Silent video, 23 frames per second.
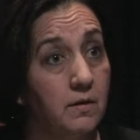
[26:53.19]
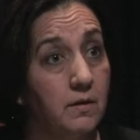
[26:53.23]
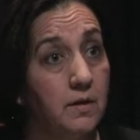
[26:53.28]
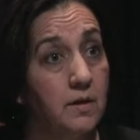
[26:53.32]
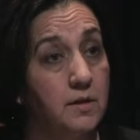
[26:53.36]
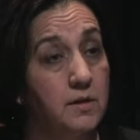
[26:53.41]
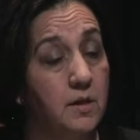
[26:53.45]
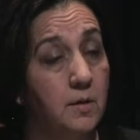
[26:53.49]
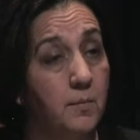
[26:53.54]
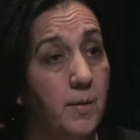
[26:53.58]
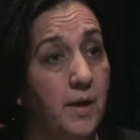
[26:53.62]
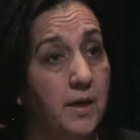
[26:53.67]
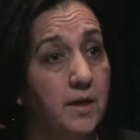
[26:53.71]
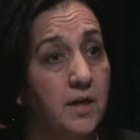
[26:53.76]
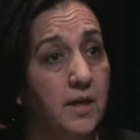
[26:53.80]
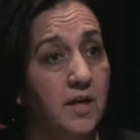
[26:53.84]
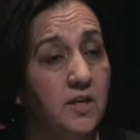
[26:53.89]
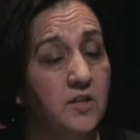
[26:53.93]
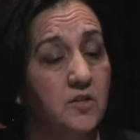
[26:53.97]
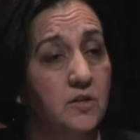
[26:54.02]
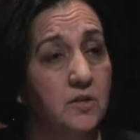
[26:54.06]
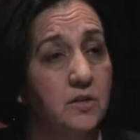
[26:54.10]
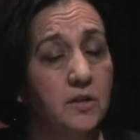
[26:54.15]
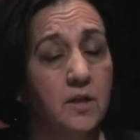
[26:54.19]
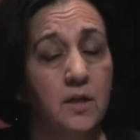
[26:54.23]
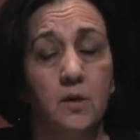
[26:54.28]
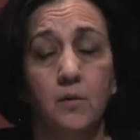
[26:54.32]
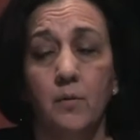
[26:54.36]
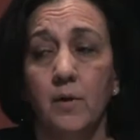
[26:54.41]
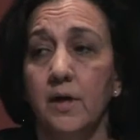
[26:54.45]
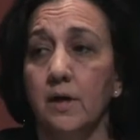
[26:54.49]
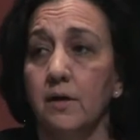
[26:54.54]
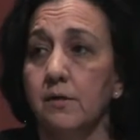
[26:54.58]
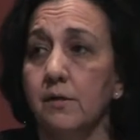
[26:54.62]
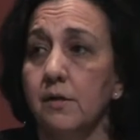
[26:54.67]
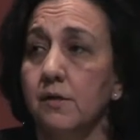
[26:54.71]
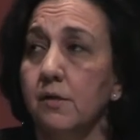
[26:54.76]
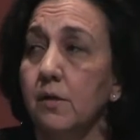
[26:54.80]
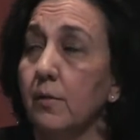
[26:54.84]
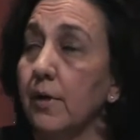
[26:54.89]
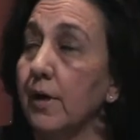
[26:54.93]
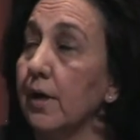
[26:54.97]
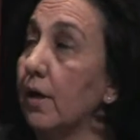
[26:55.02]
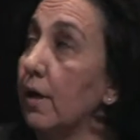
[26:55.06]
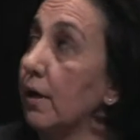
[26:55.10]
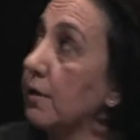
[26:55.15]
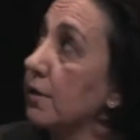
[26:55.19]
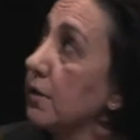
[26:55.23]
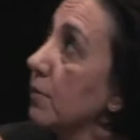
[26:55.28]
Is it a medication thing? What else is going on?